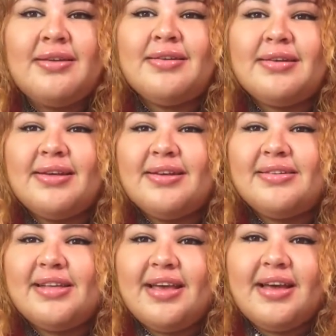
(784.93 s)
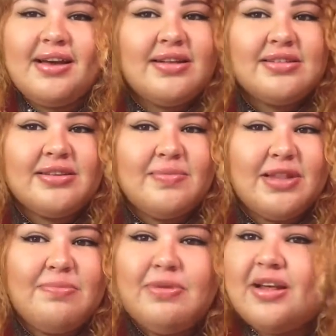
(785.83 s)
It looks like I got some
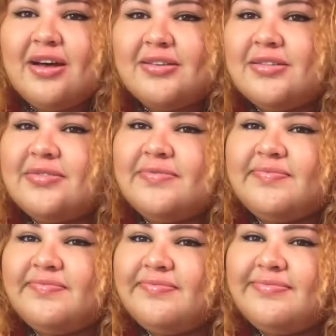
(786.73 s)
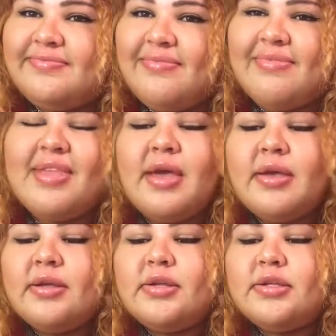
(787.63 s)
lip gloss. And
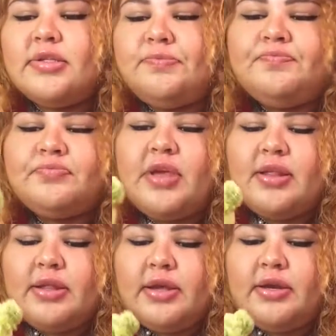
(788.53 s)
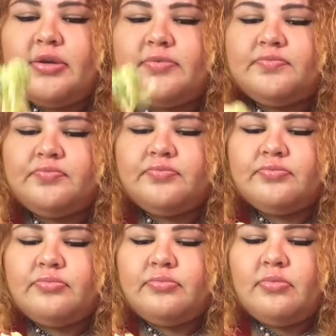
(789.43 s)
then
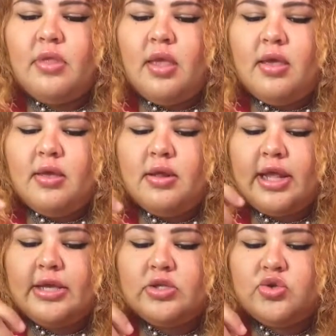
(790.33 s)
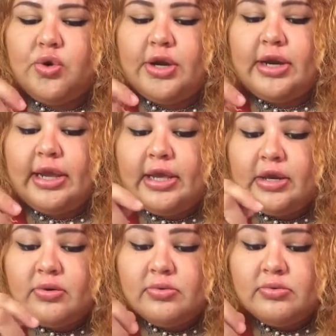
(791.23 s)
like
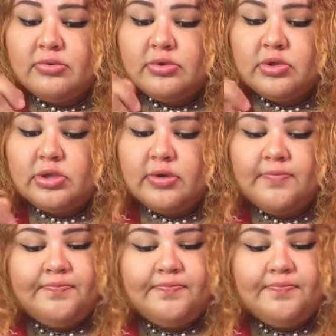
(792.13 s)
tornadoes.